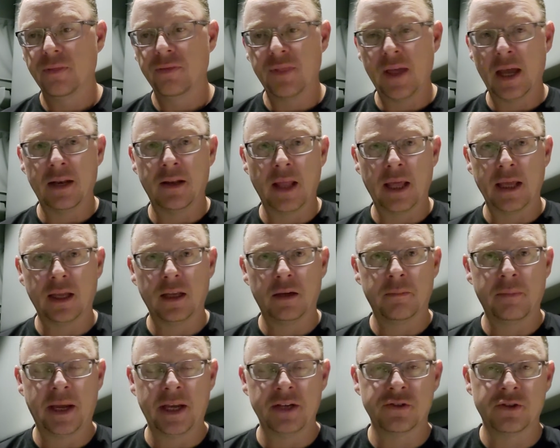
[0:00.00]
than they
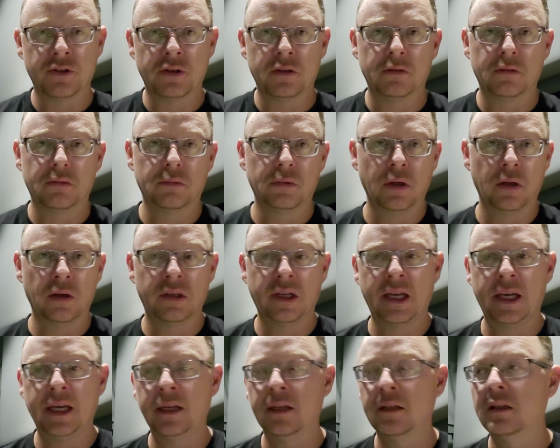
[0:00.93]
could measure,
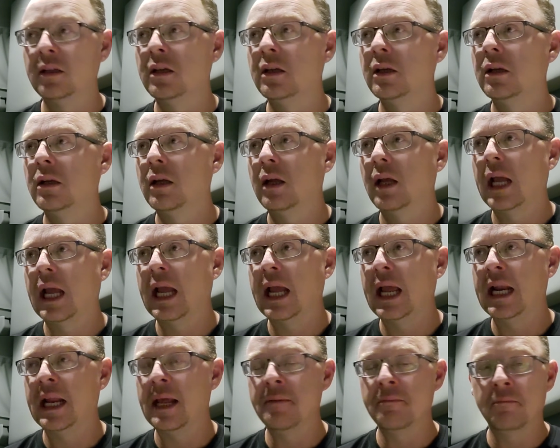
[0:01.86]
okay?
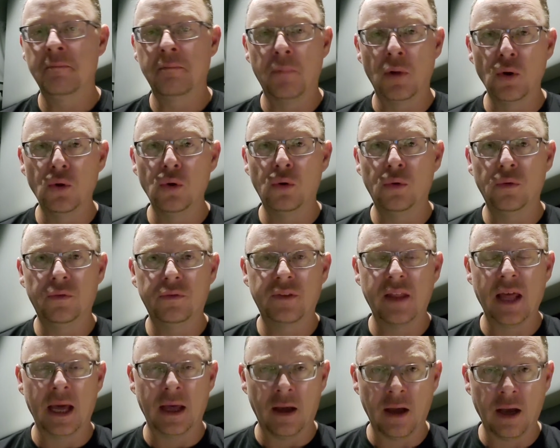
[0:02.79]
And it moved
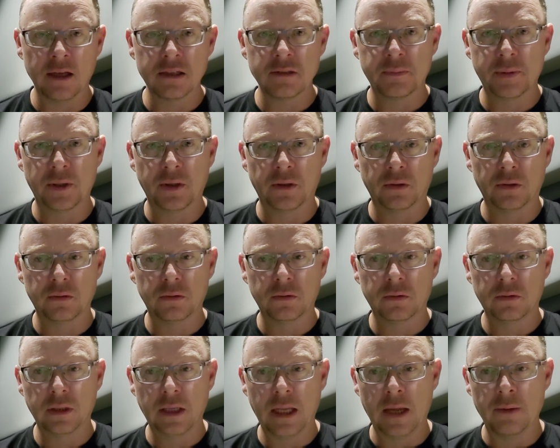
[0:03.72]
that hospital.
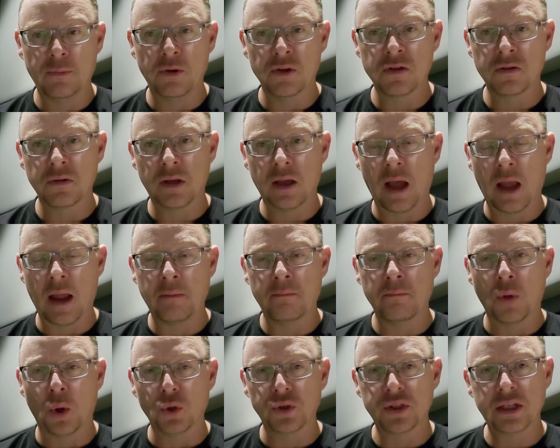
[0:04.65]
It was a
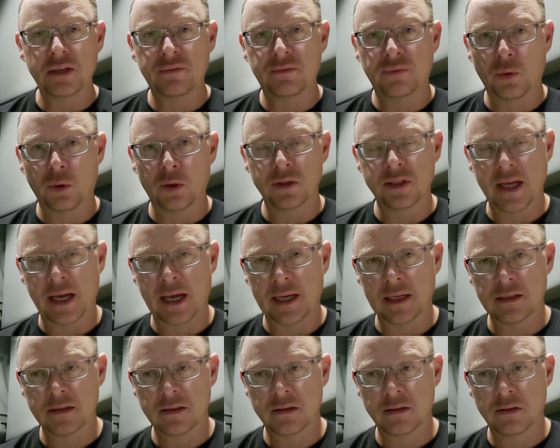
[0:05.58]

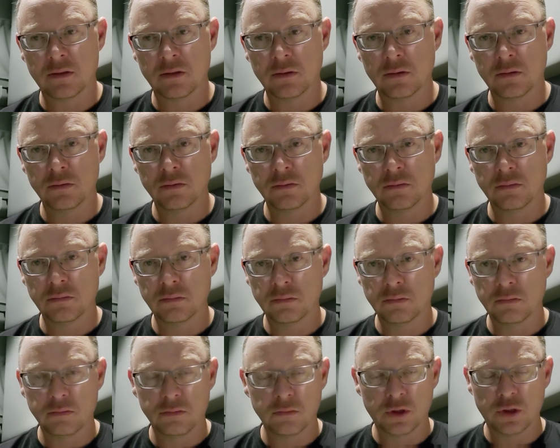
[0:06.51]
multi-vortex
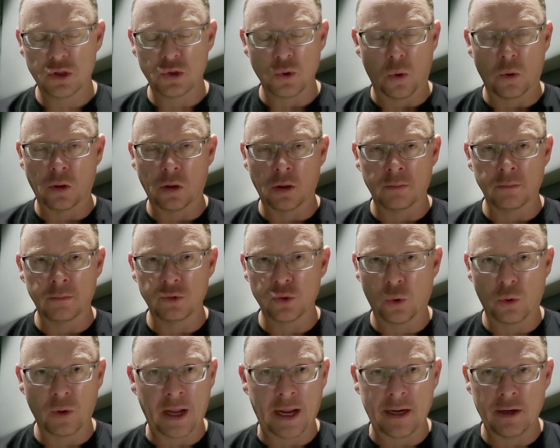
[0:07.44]
storm,
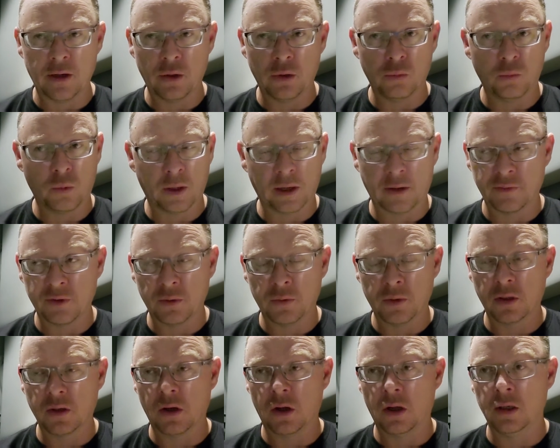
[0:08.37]
tornado, whatever you
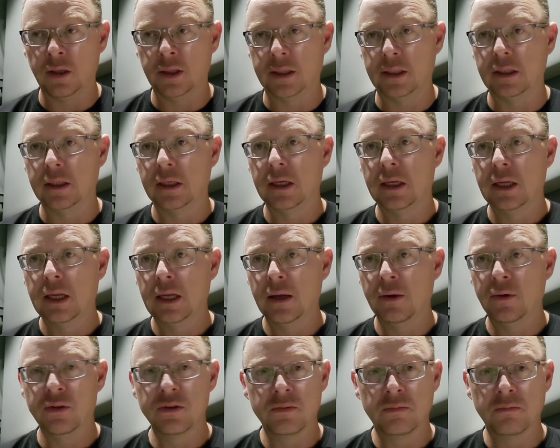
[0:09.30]
want to call it.
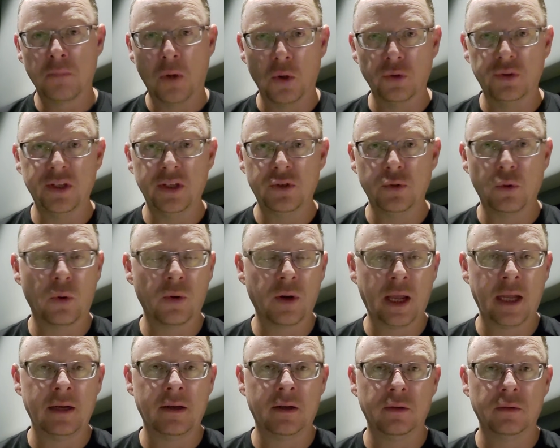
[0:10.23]
It was
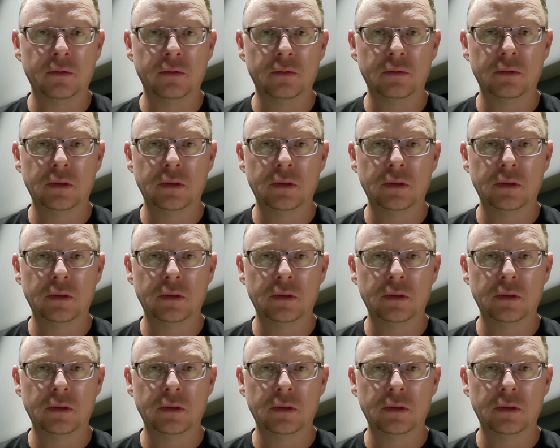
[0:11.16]
multi-tornado